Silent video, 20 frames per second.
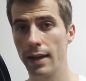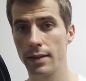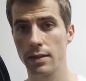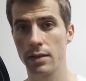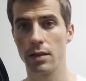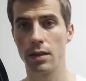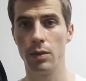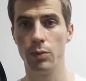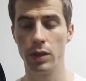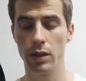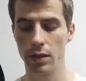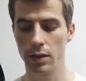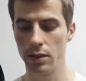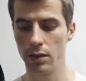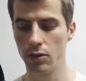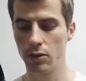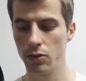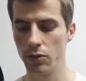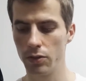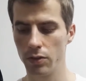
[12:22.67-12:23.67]
has
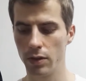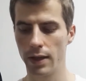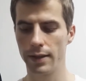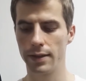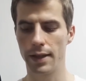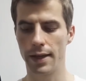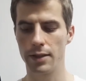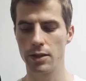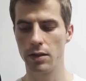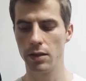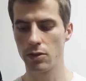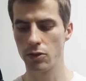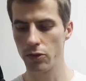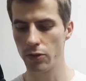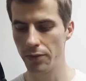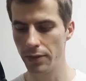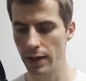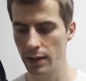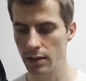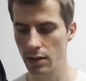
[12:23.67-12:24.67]
ability to attach
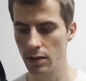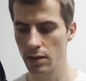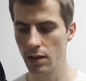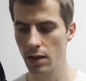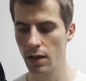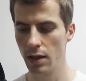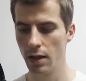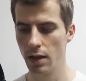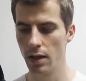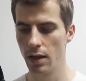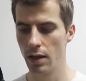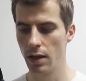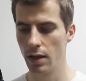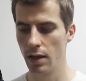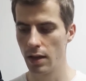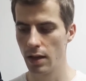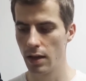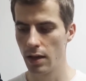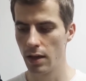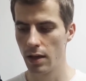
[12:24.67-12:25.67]
the surfaces,
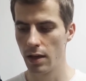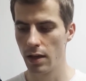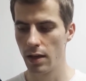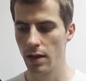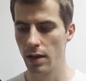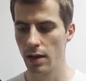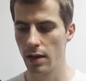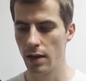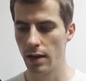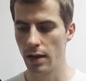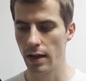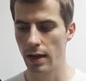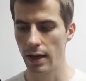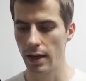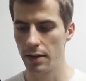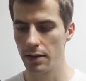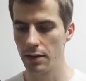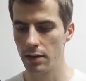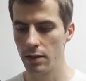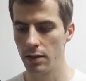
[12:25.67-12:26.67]

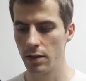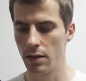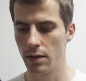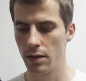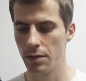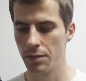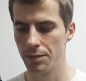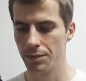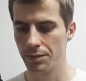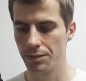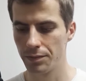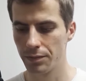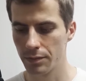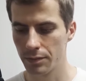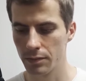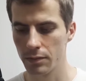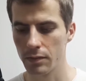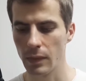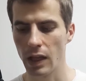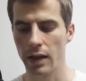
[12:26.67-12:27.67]
and
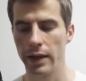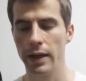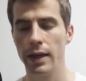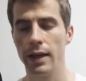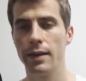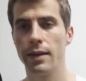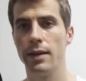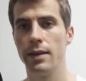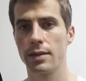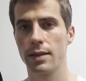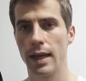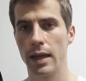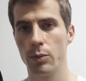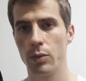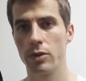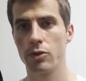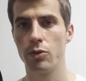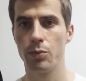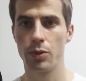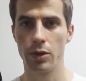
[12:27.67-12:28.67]
it
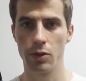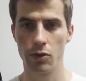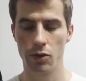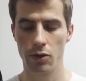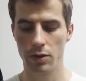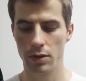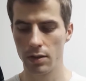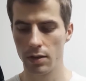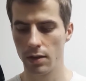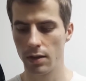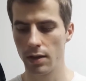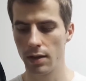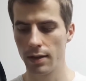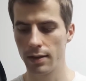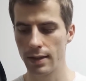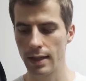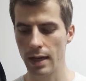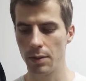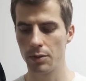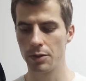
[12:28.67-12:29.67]
is able to produce
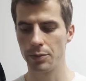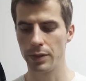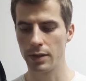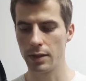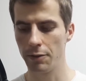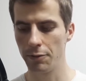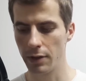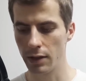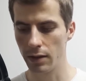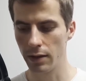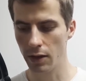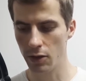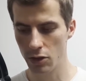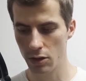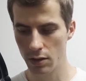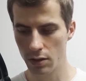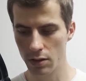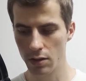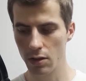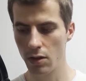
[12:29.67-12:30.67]
some specific
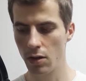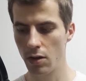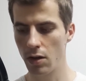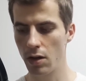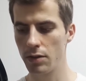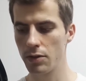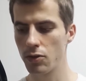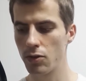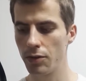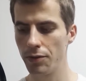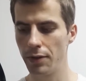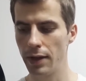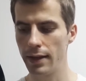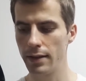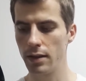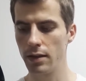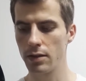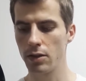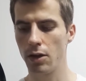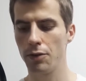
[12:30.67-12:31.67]
lesions on
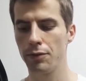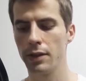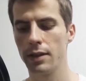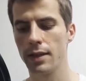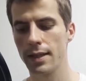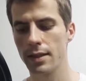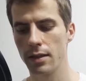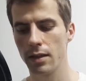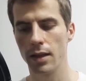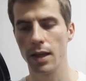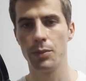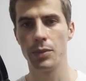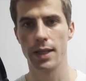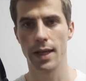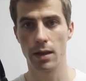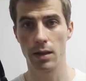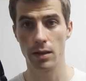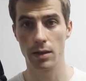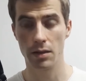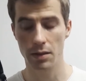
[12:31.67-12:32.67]
surfaces of
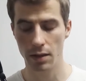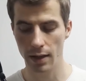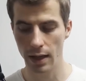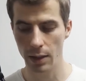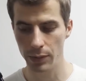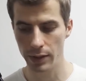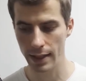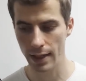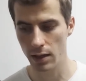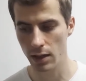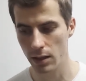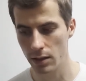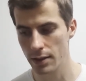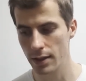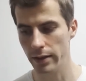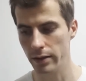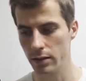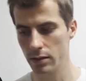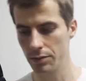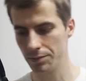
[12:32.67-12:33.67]
intestinal
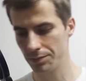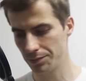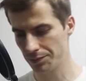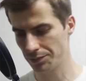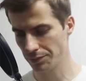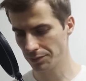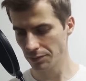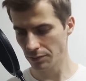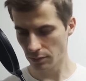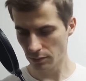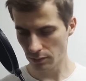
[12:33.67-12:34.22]
epithelial cells.